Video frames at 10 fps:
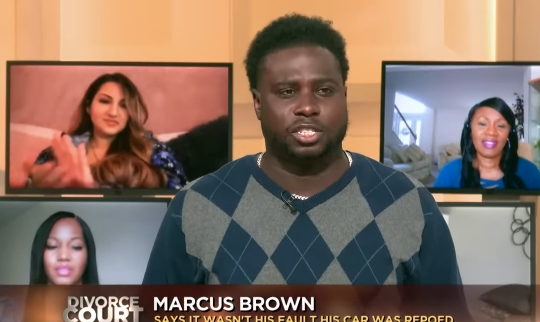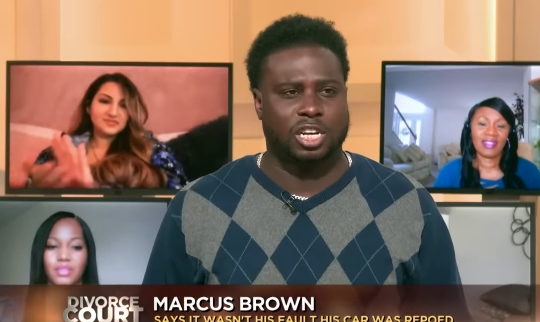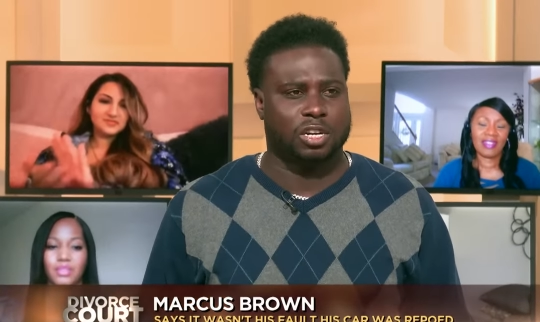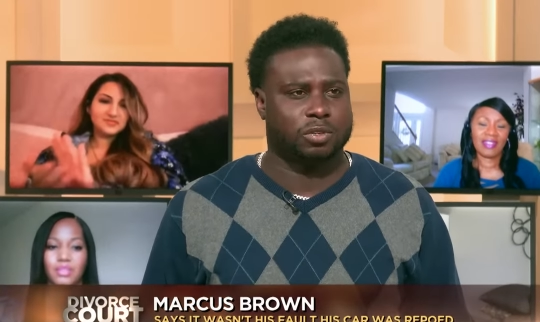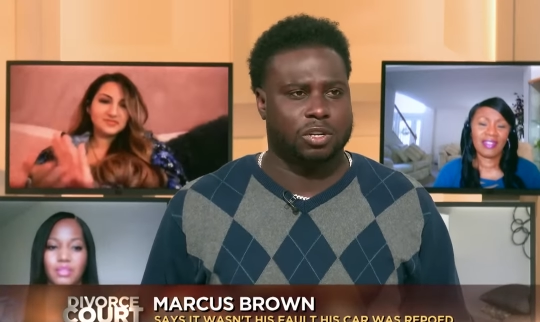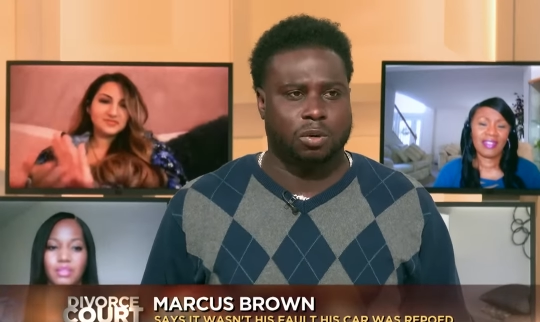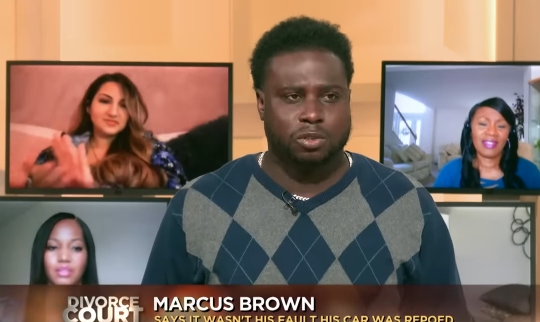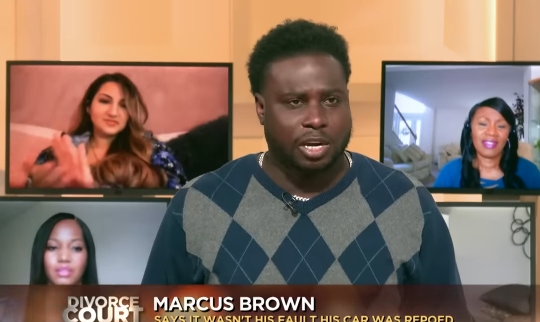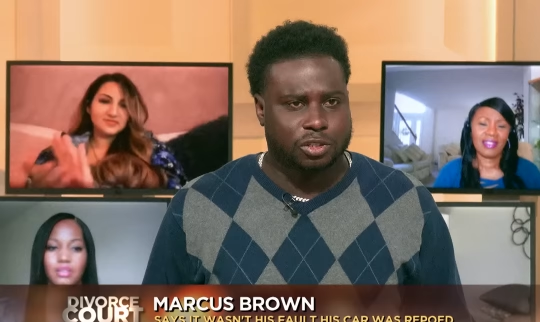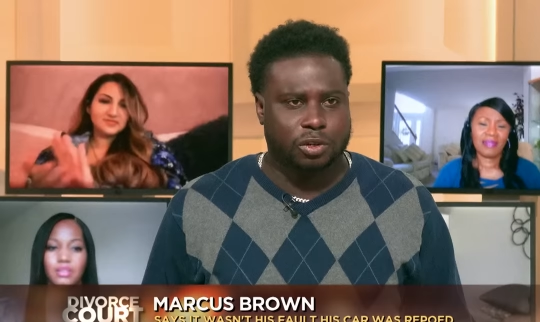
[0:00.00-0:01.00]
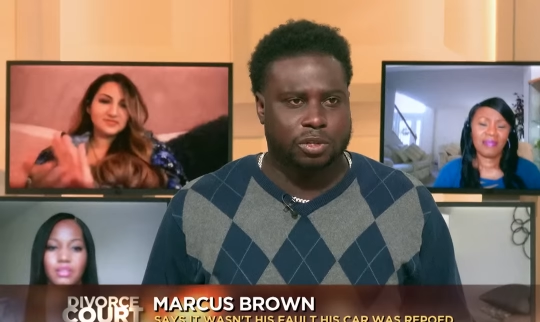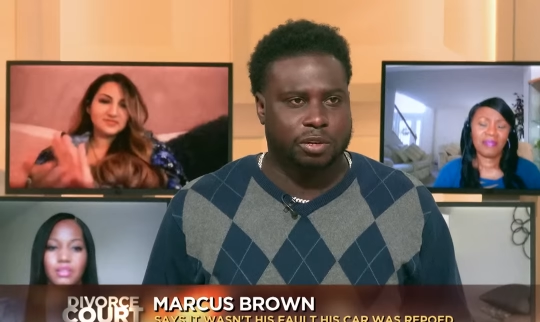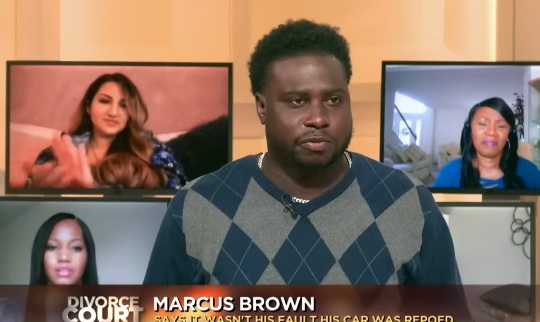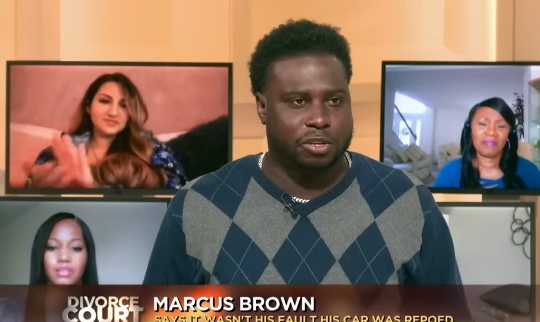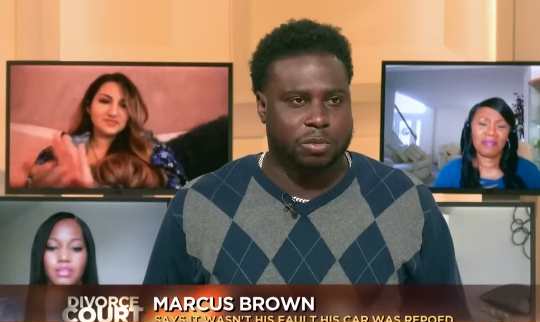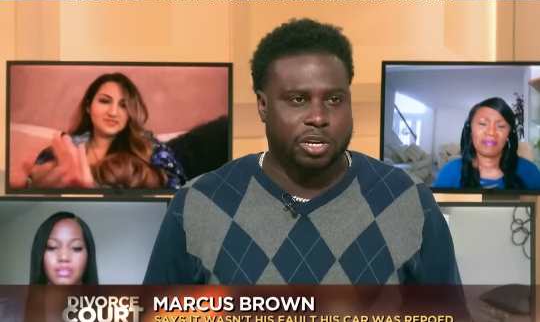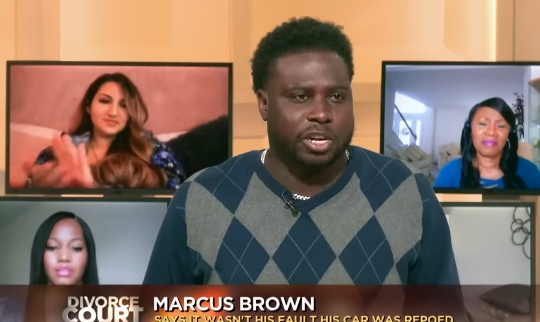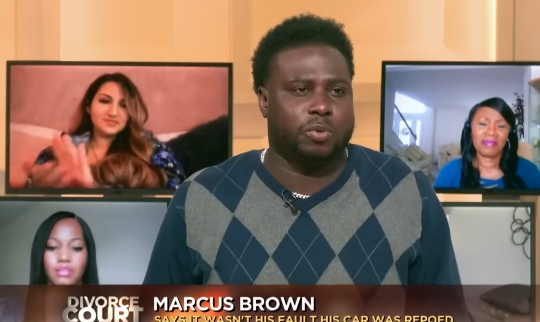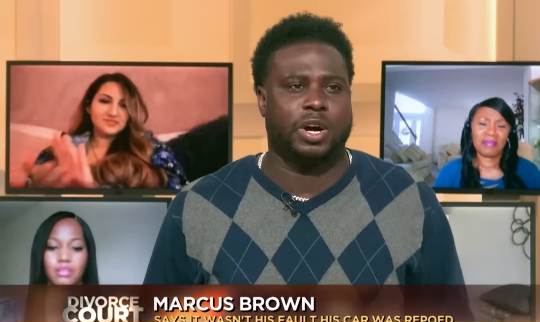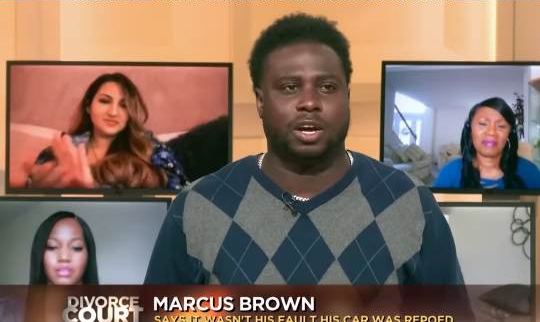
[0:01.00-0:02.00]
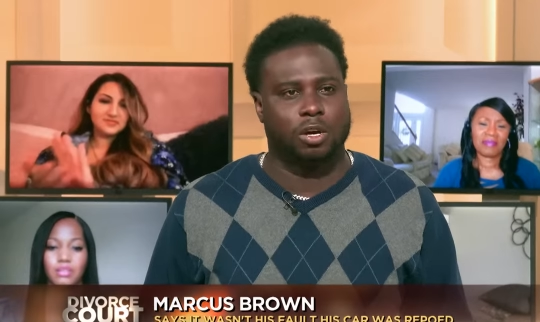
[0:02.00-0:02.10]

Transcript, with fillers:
Speaker 1: And she always try, Don't talk to another female. Everywhere I